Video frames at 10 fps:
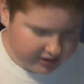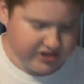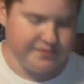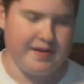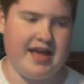
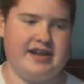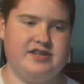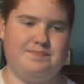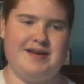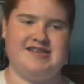touchpad
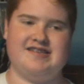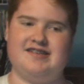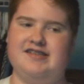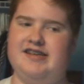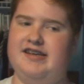is
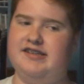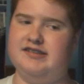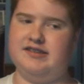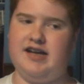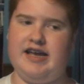basically
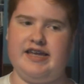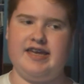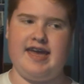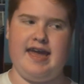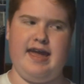
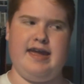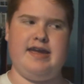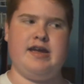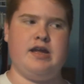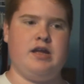like
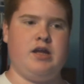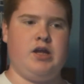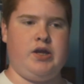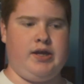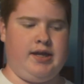
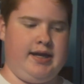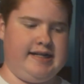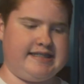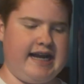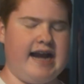
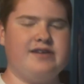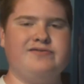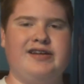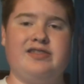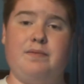it's kind
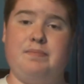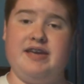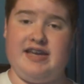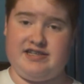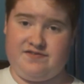of like the
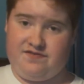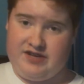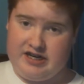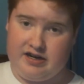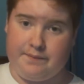PS
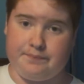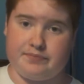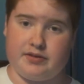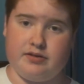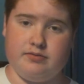Vita.
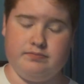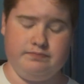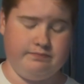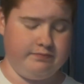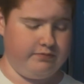
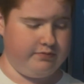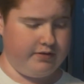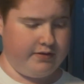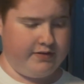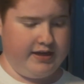
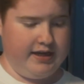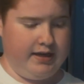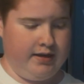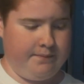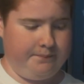
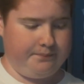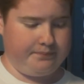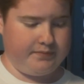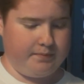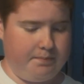The
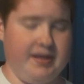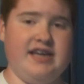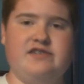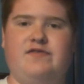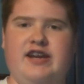
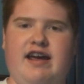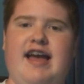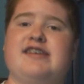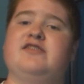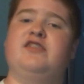PS Vita
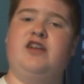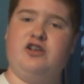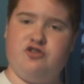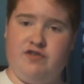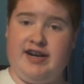has the
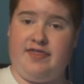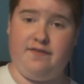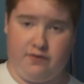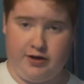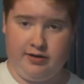touchscreen at the
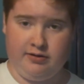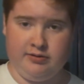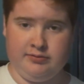front,